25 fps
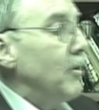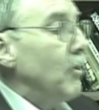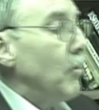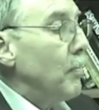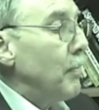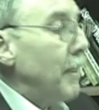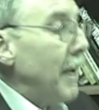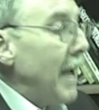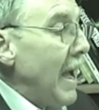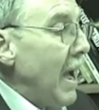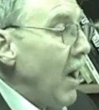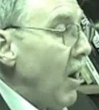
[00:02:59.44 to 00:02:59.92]

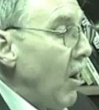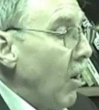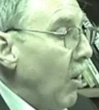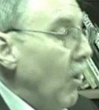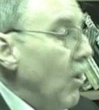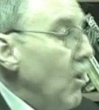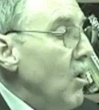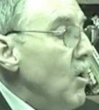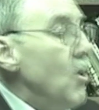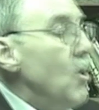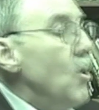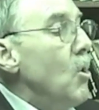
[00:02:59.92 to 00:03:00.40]
power
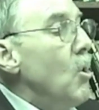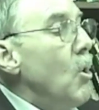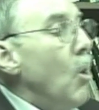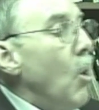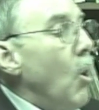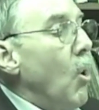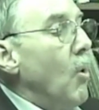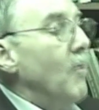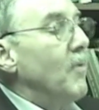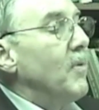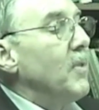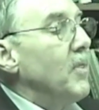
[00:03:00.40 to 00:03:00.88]

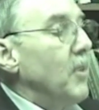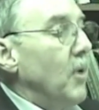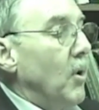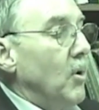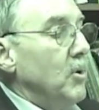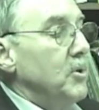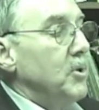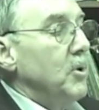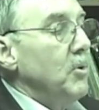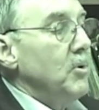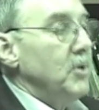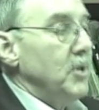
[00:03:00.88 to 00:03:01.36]
over those
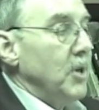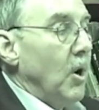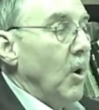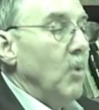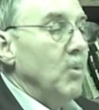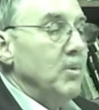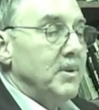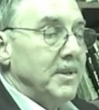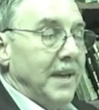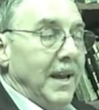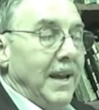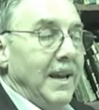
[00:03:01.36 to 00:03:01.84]
who don't
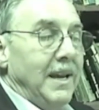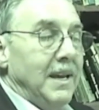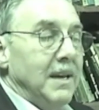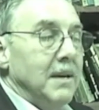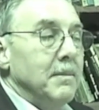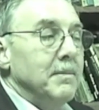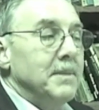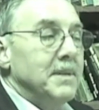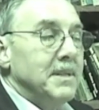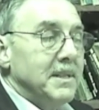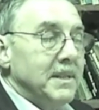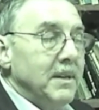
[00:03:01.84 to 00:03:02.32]
take him
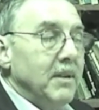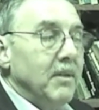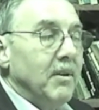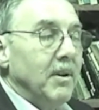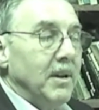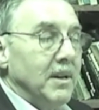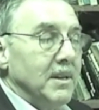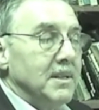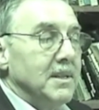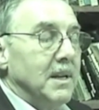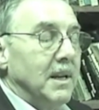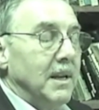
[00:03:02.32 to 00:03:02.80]

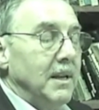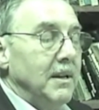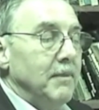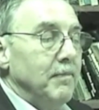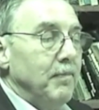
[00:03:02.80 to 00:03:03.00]
seriously.